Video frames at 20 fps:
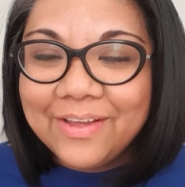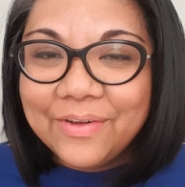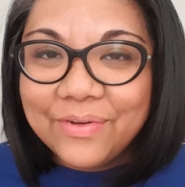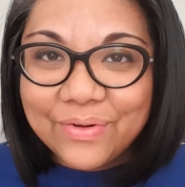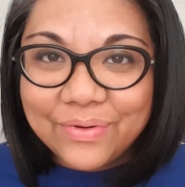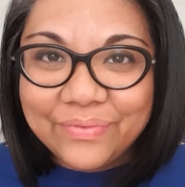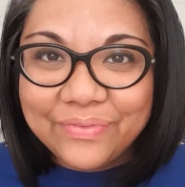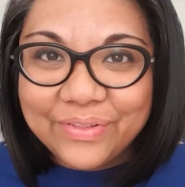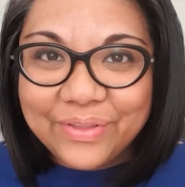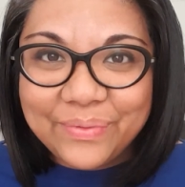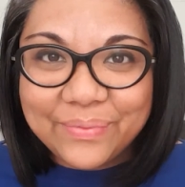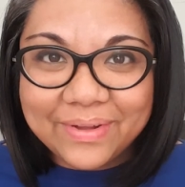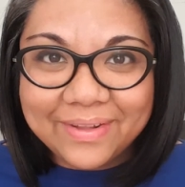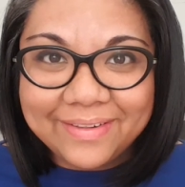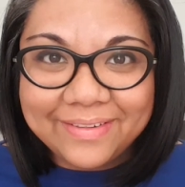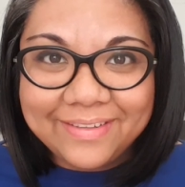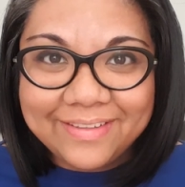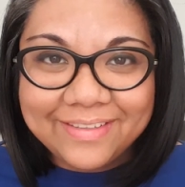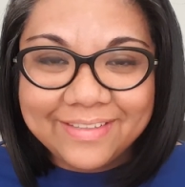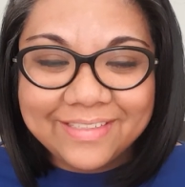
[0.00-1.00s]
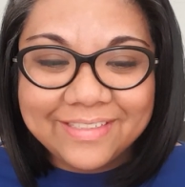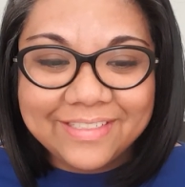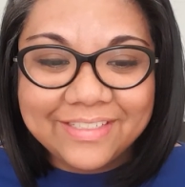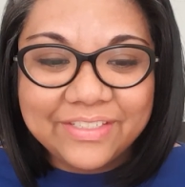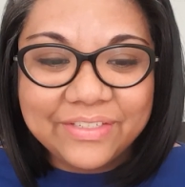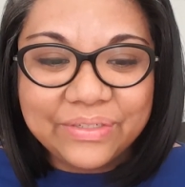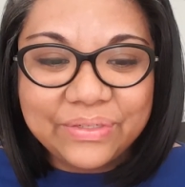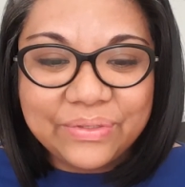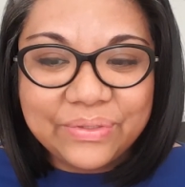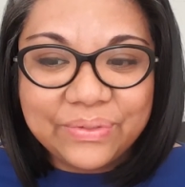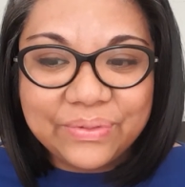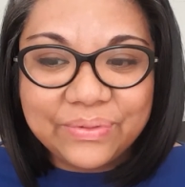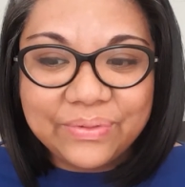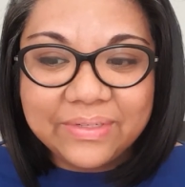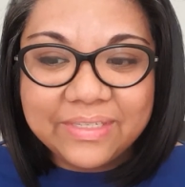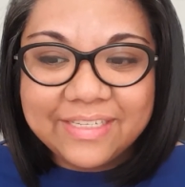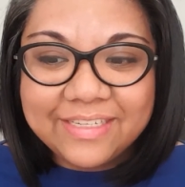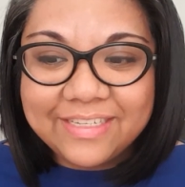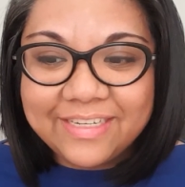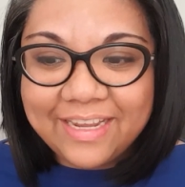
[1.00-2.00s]
Hopefully well.
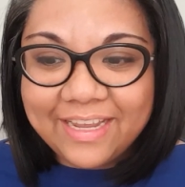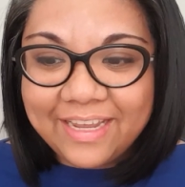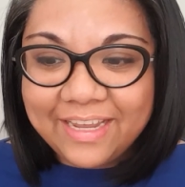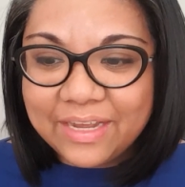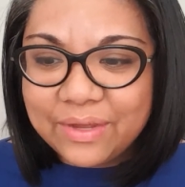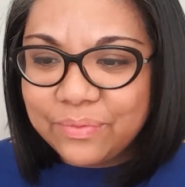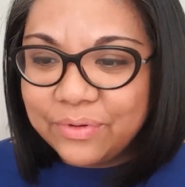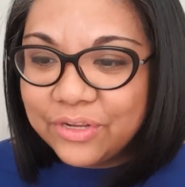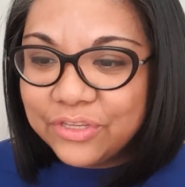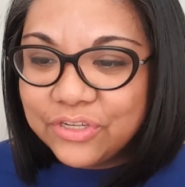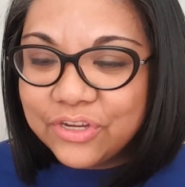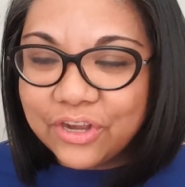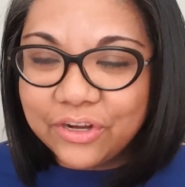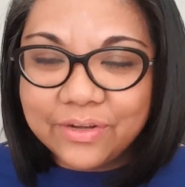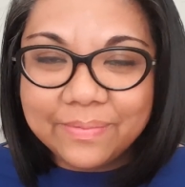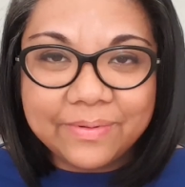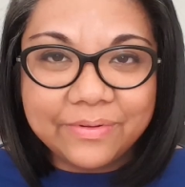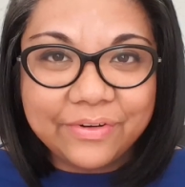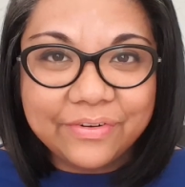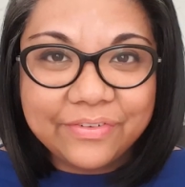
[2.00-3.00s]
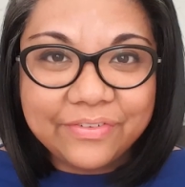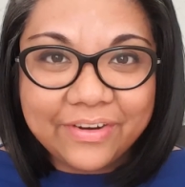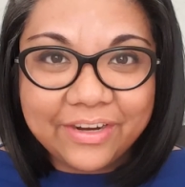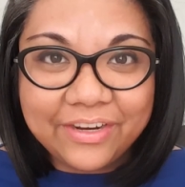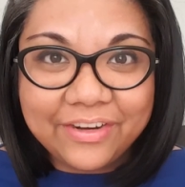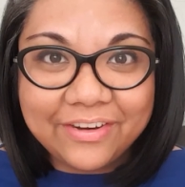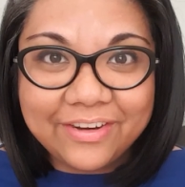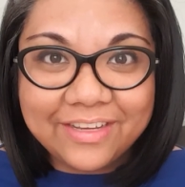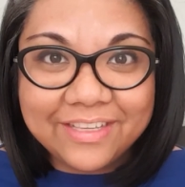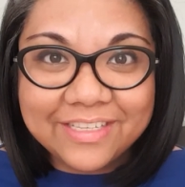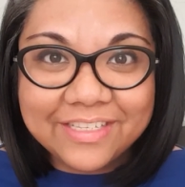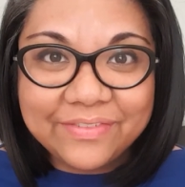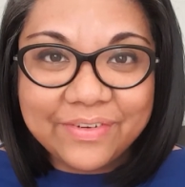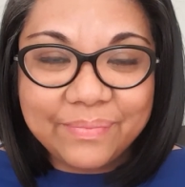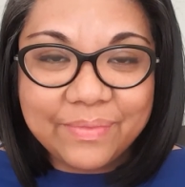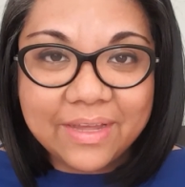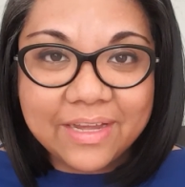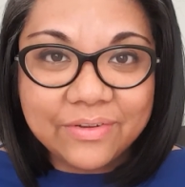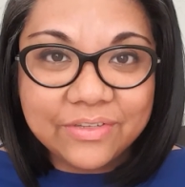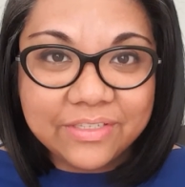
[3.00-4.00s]
So today I want to talk about a fragrance
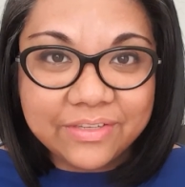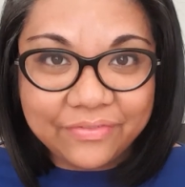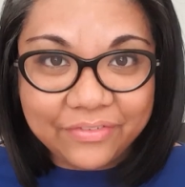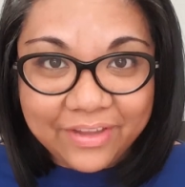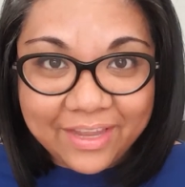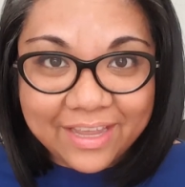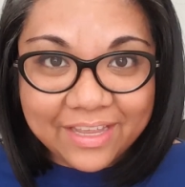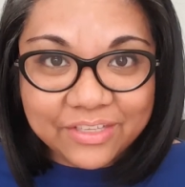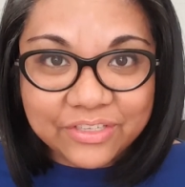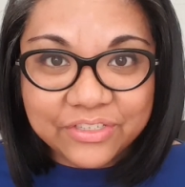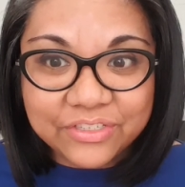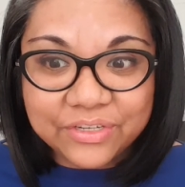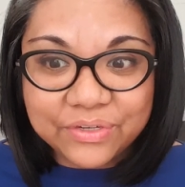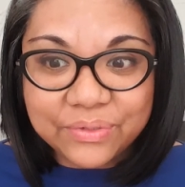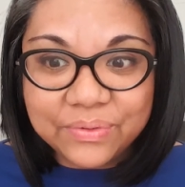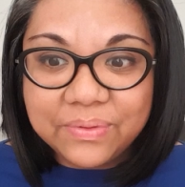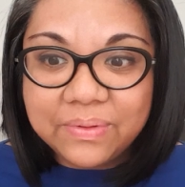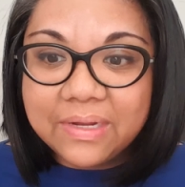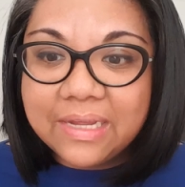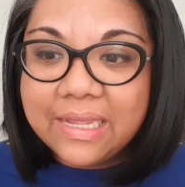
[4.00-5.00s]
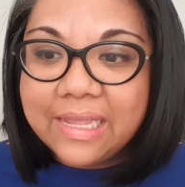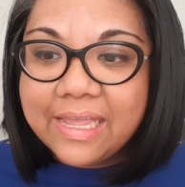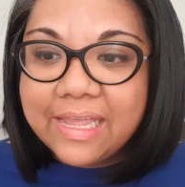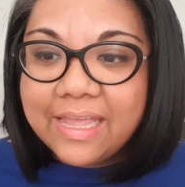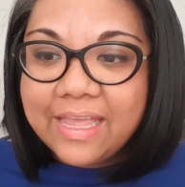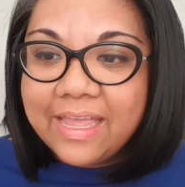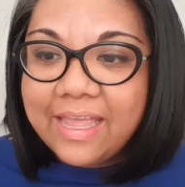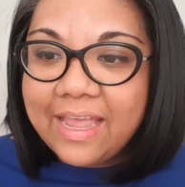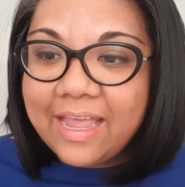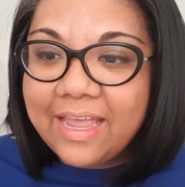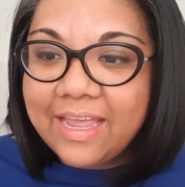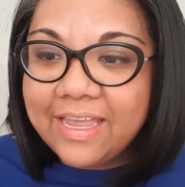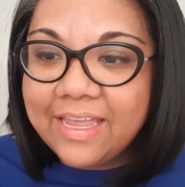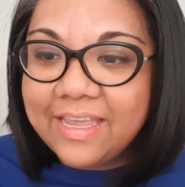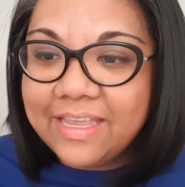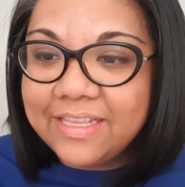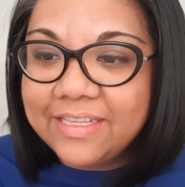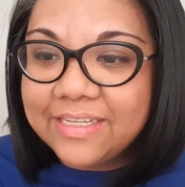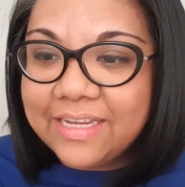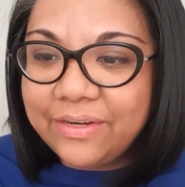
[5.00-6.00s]
from the house of Kenzo.
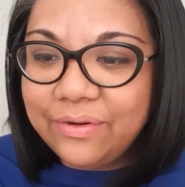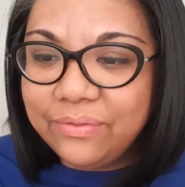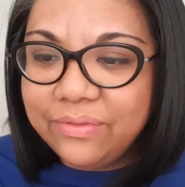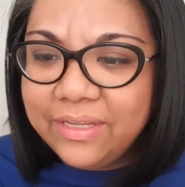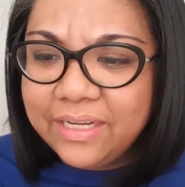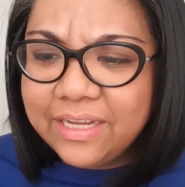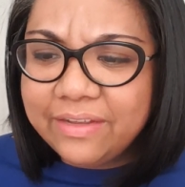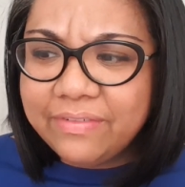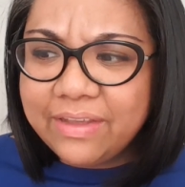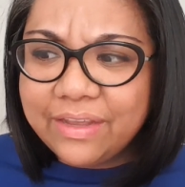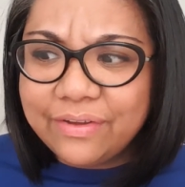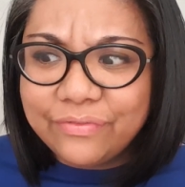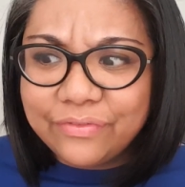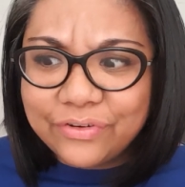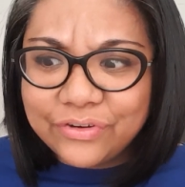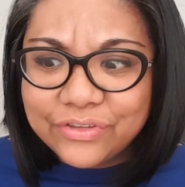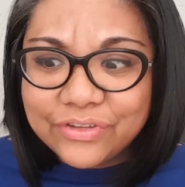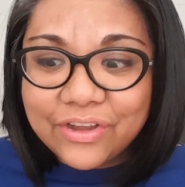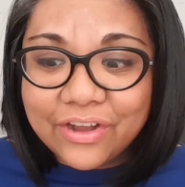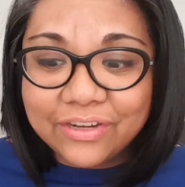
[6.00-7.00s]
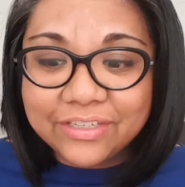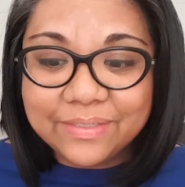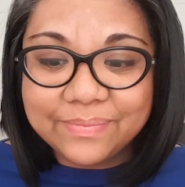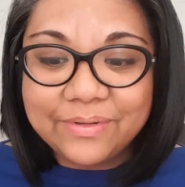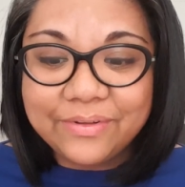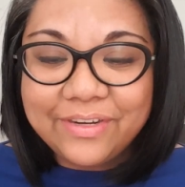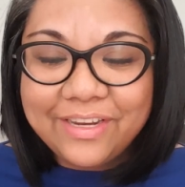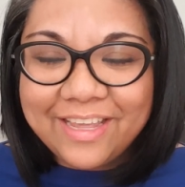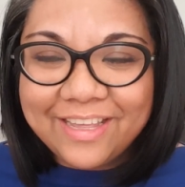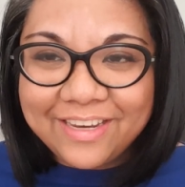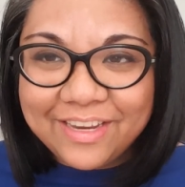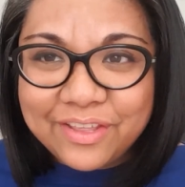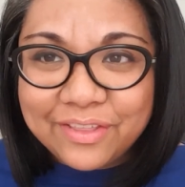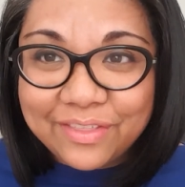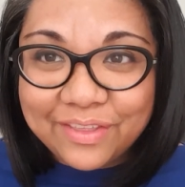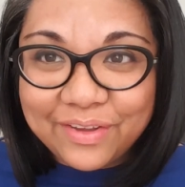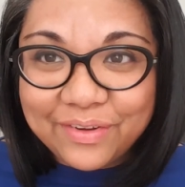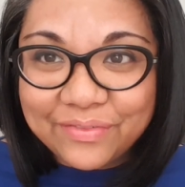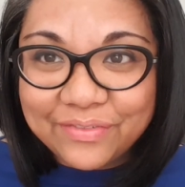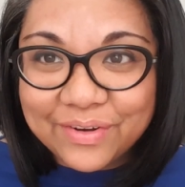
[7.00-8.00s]
And I don't think I've ever talked about
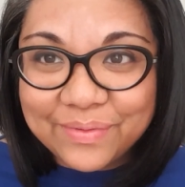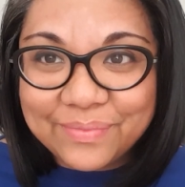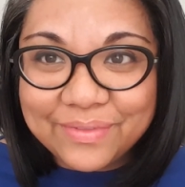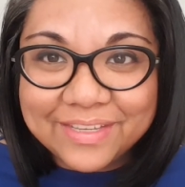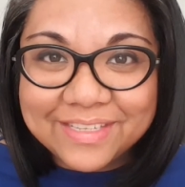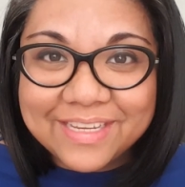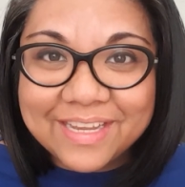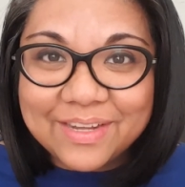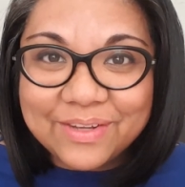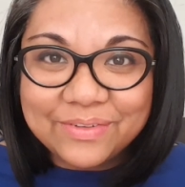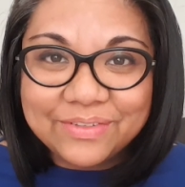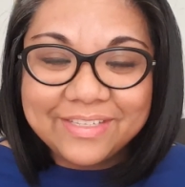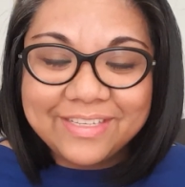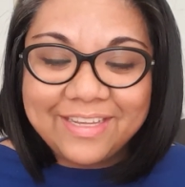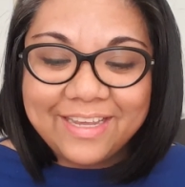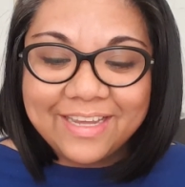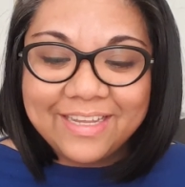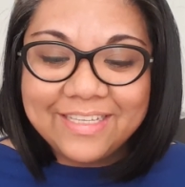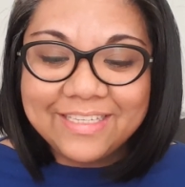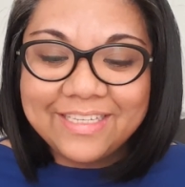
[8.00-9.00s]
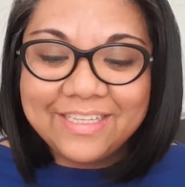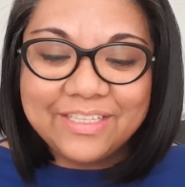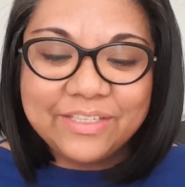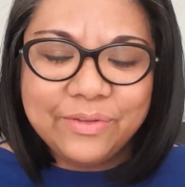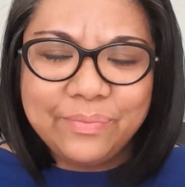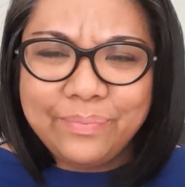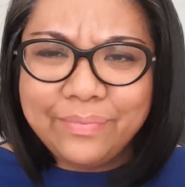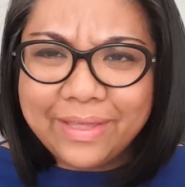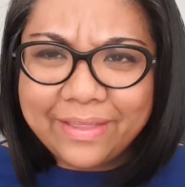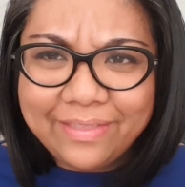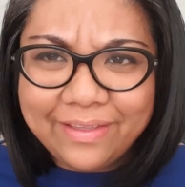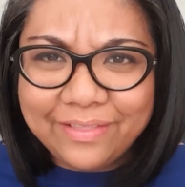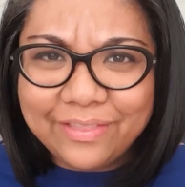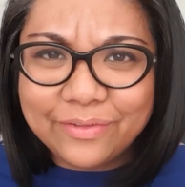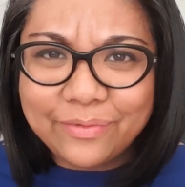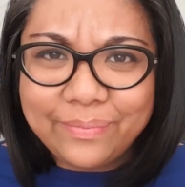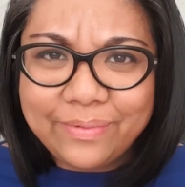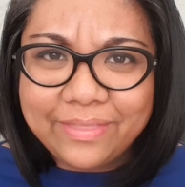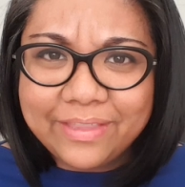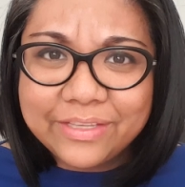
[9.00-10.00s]
anything from this house yet. I think
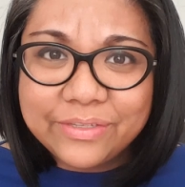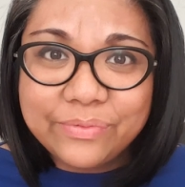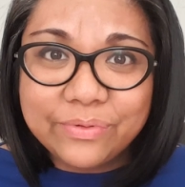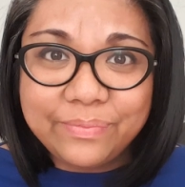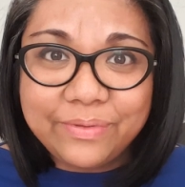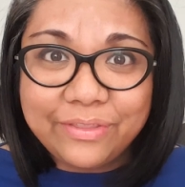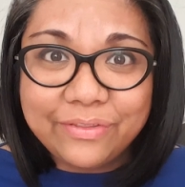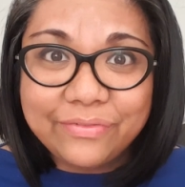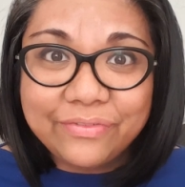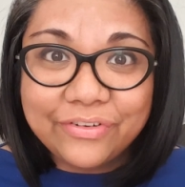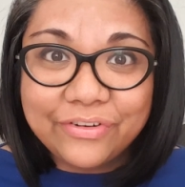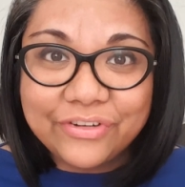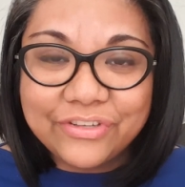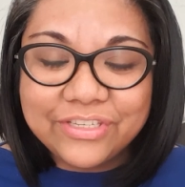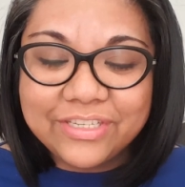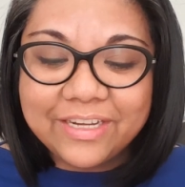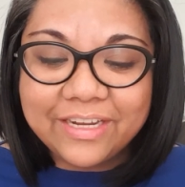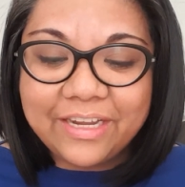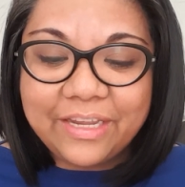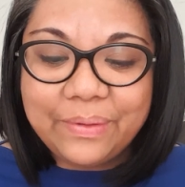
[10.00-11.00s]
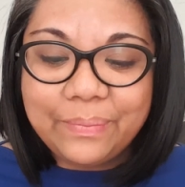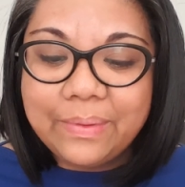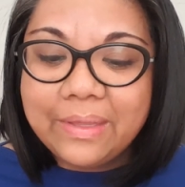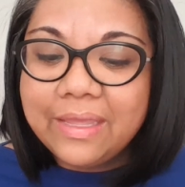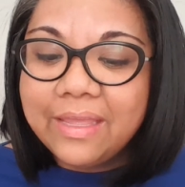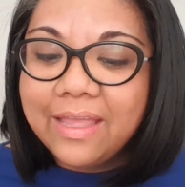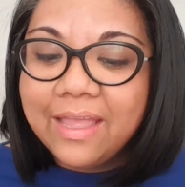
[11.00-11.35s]
this will be the first time.